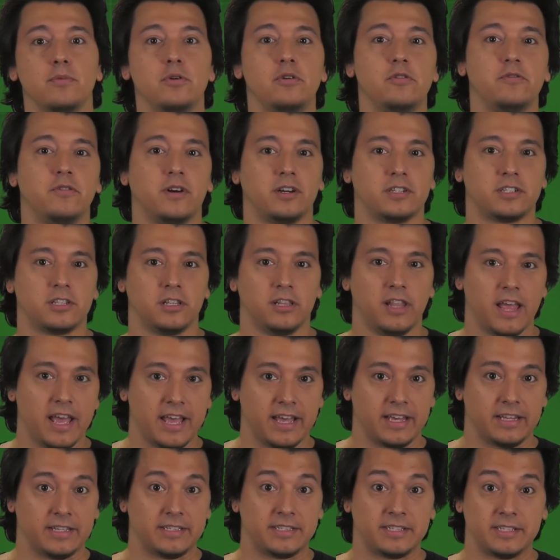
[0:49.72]
move onto
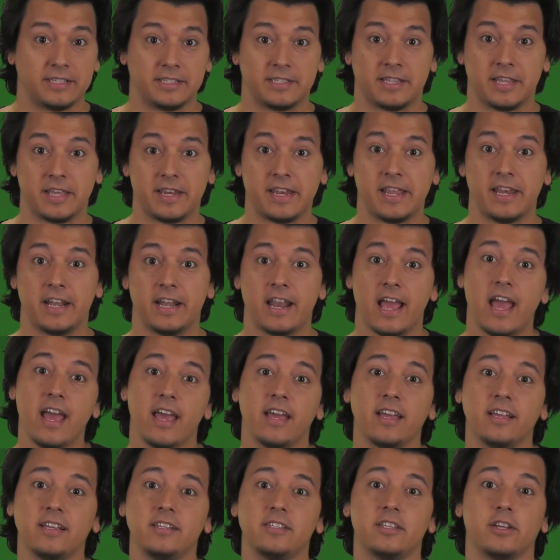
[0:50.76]
land, since they needed
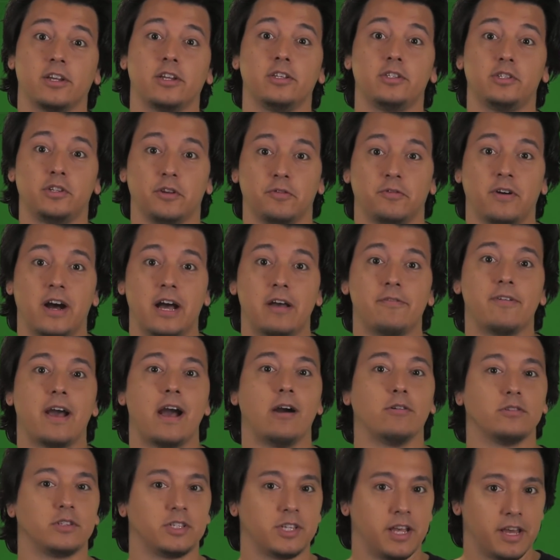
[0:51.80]
eggs that could survive
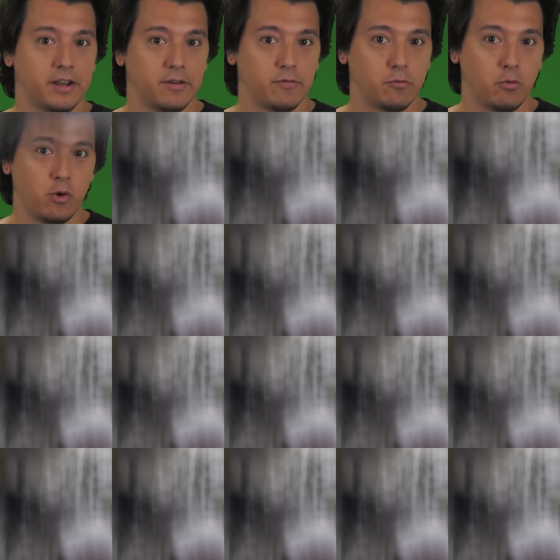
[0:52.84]
outside of